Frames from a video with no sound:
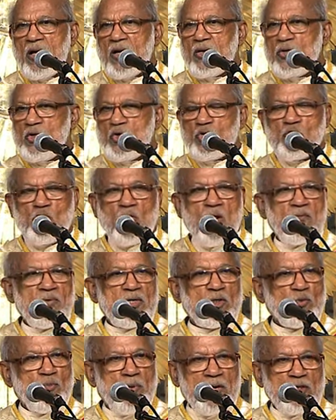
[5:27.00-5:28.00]
due to
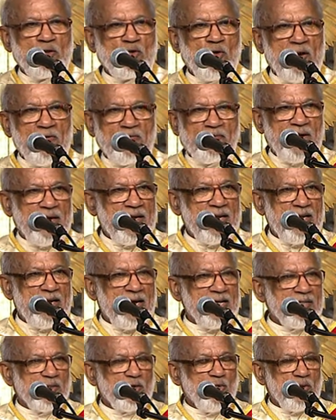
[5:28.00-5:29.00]
our spiritual
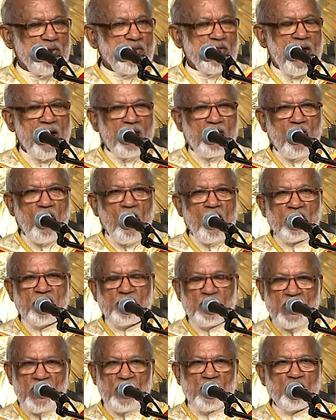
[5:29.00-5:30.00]
failures which are called
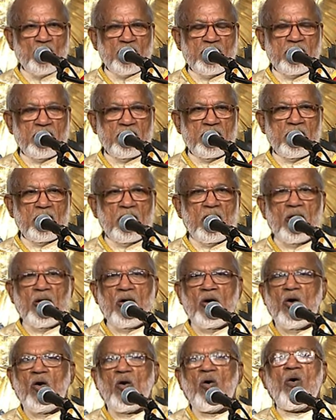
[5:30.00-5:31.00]
sins,
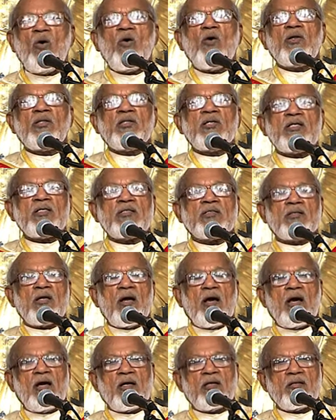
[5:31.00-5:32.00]
all these
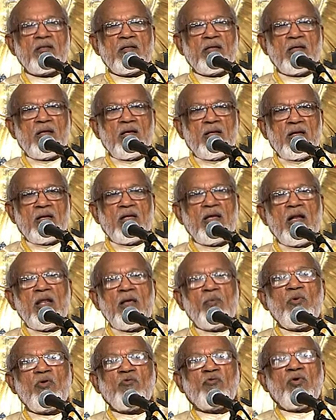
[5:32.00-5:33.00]
are
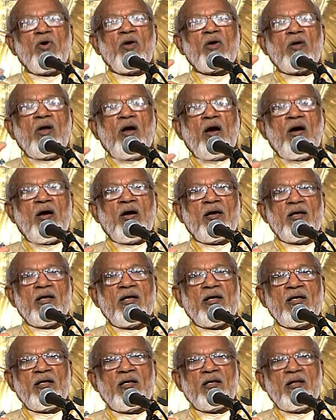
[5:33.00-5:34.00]
really before God uh,
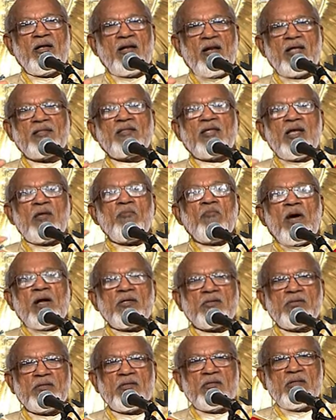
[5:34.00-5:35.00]
nothing
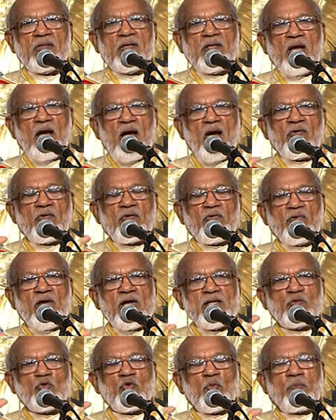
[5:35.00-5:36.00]
but our
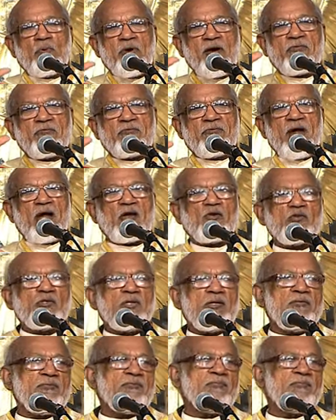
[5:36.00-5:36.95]
way to perfection.